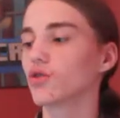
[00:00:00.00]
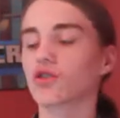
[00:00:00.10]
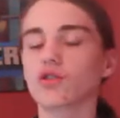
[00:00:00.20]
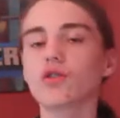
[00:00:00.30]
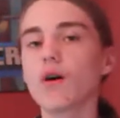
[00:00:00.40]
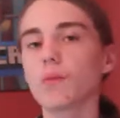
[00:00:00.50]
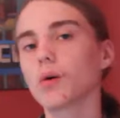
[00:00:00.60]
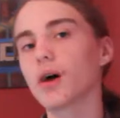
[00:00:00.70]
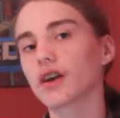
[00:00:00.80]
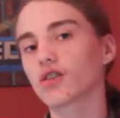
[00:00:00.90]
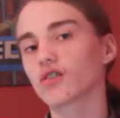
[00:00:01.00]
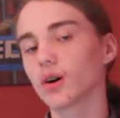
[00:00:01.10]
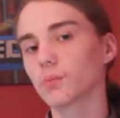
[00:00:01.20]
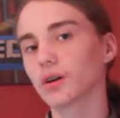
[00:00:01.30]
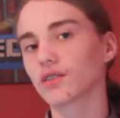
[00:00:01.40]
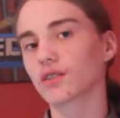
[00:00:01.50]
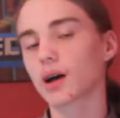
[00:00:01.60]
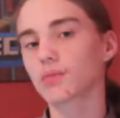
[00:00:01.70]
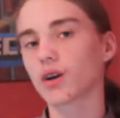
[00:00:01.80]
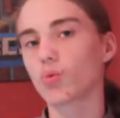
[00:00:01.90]
So I use a snowball
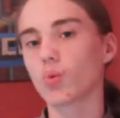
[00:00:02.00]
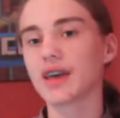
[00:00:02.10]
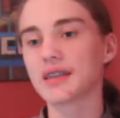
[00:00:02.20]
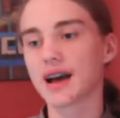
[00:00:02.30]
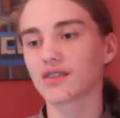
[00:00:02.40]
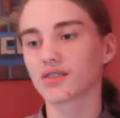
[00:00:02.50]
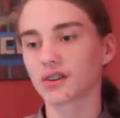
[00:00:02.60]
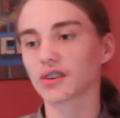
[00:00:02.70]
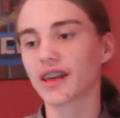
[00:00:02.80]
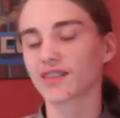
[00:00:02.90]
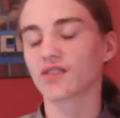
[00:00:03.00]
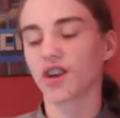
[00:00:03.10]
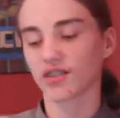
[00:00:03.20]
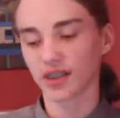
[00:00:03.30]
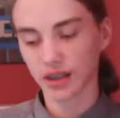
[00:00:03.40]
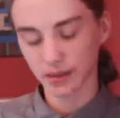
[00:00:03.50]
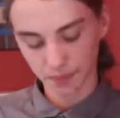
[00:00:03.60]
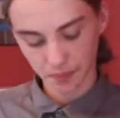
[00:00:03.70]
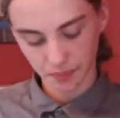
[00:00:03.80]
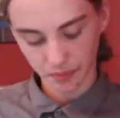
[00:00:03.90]
microphone because it comes out way nicer and less
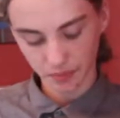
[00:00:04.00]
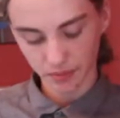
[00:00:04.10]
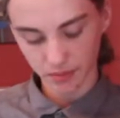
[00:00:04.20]
fuzzy.